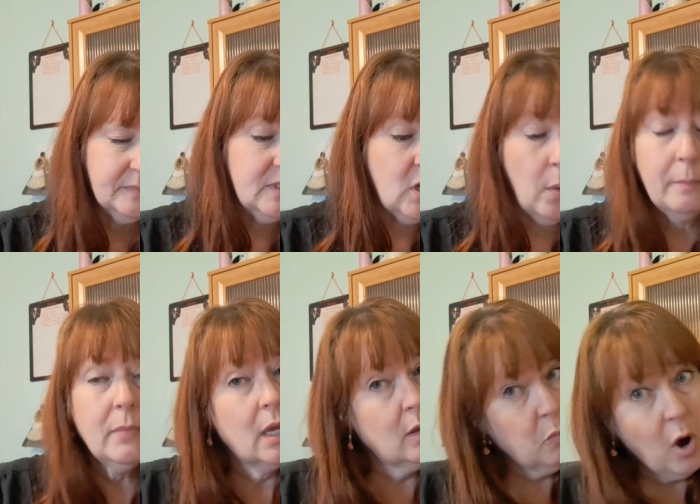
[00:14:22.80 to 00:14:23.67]
So
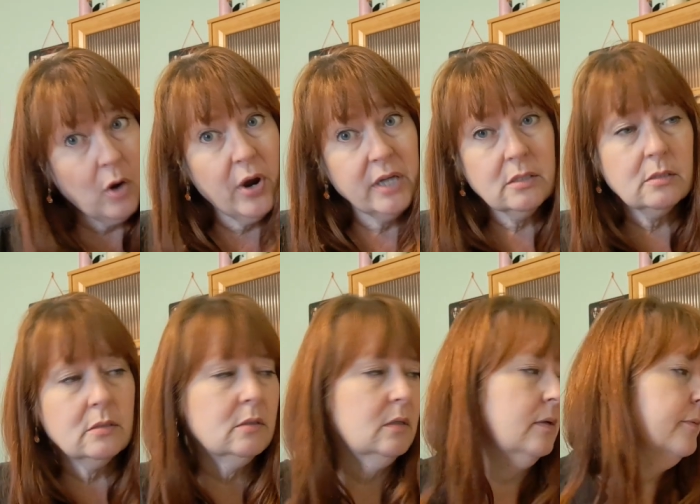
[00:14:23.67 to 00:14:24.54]
making progress.
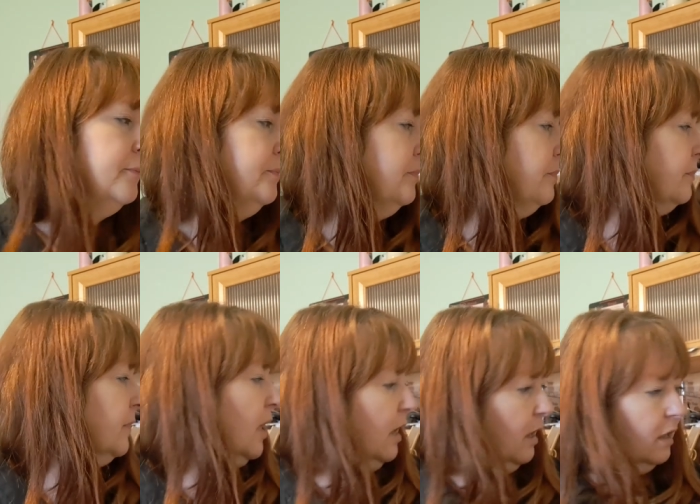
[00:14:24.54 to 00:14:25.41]

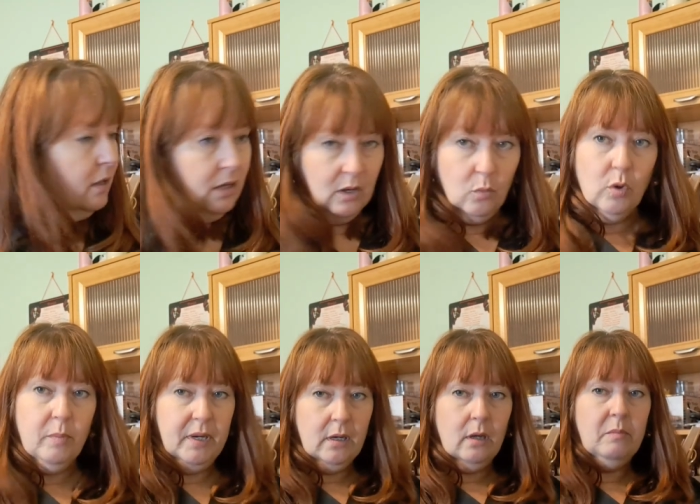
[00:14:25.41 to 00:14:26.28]
It, it will
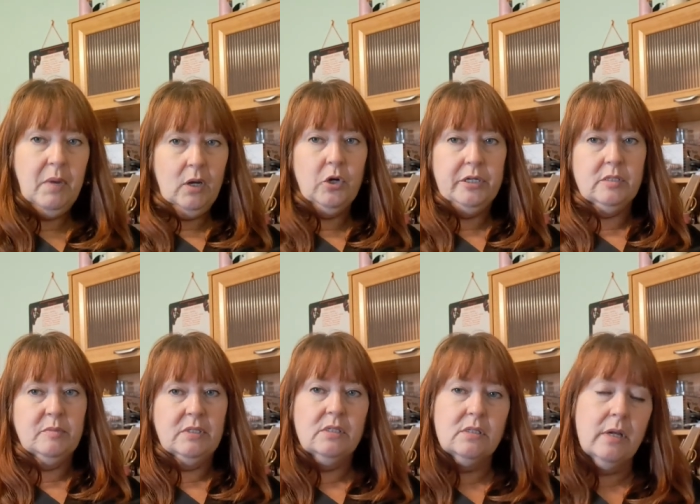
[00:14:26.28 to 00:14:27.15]
be done by
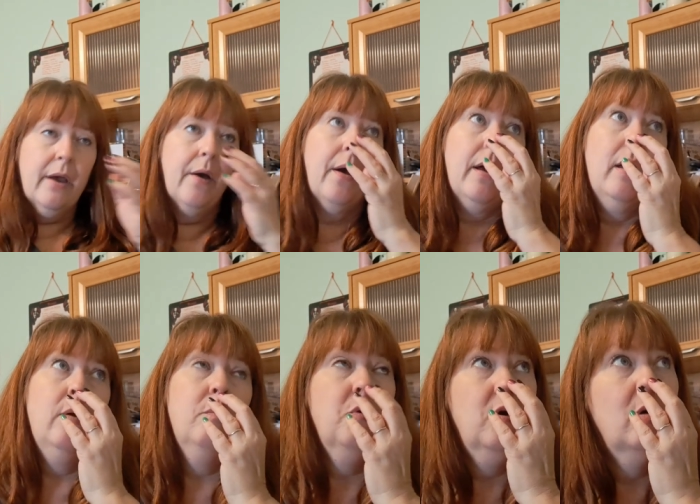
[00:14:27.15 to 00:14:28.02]
Christmas. Now
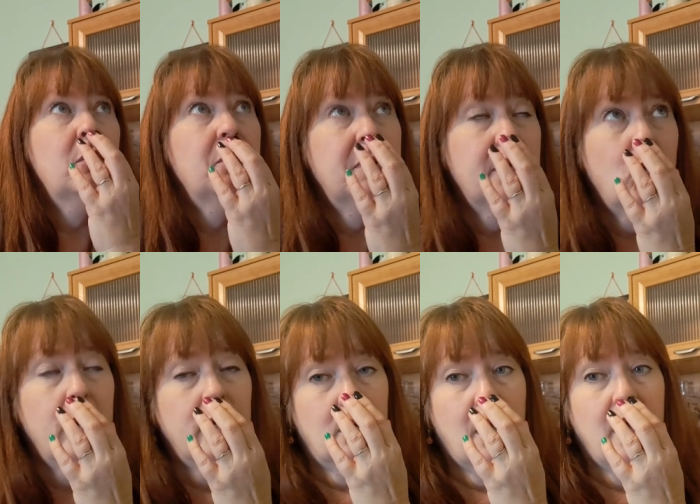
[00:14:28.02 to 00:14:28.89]
I'm probably
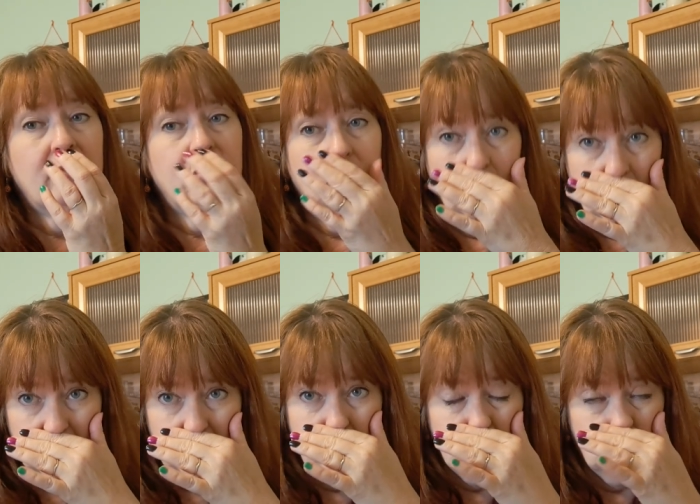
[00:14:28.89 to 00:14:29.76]
going to have to
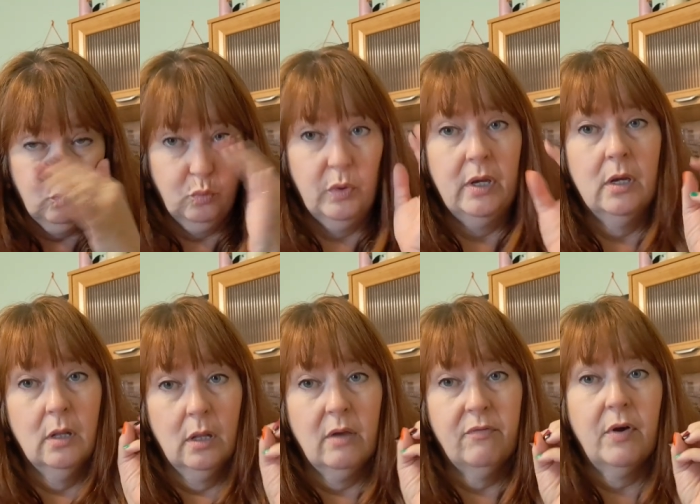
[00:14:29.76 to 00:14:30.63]
just
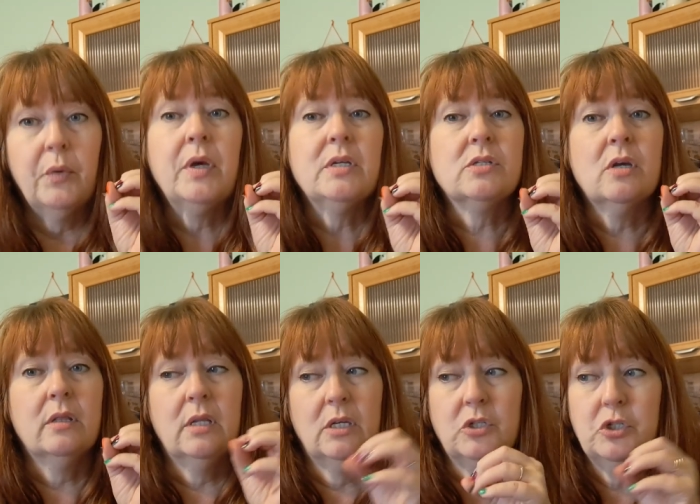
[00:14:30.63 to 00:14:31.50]
really focus
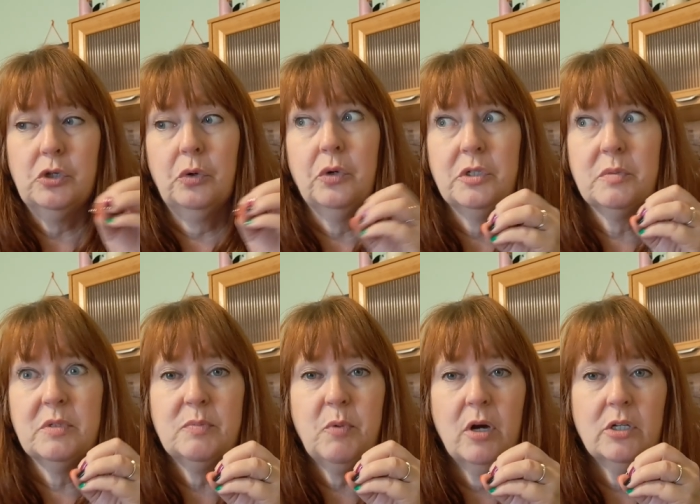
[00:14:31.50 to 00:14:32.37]
on these two
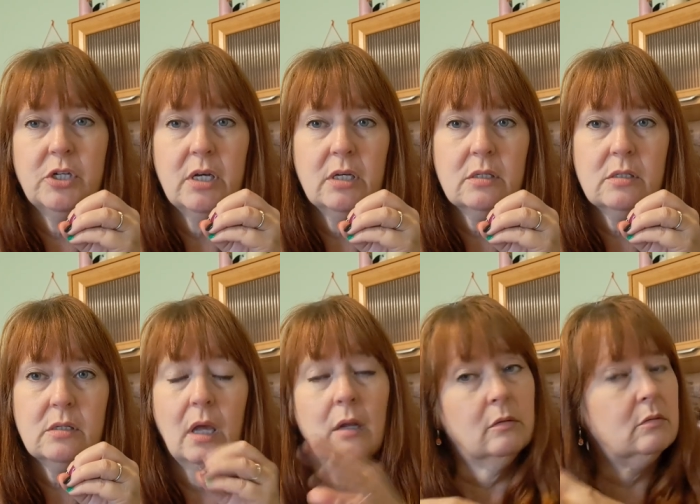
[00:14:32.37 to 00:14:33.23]
Christmas projects
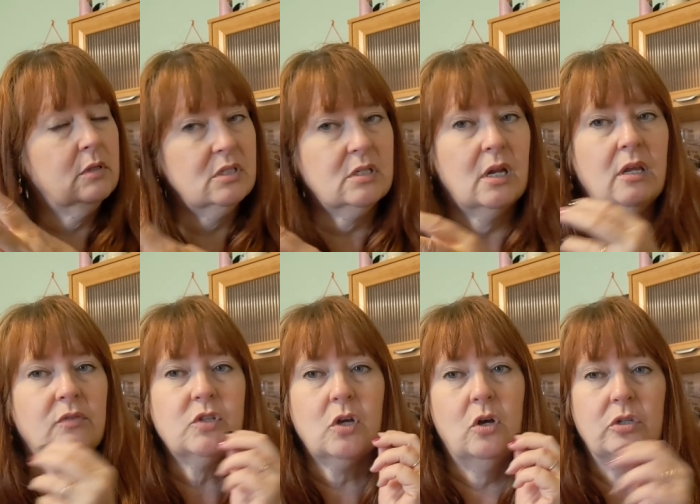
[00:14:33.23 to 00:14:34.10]
and the study of
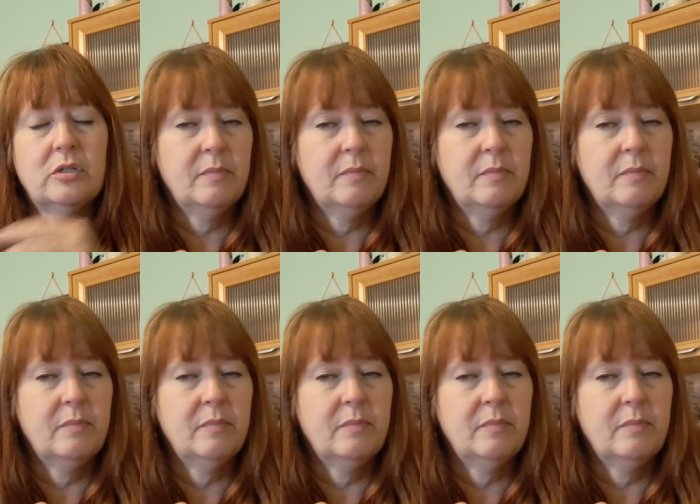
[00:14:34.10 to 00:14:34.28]
skulls.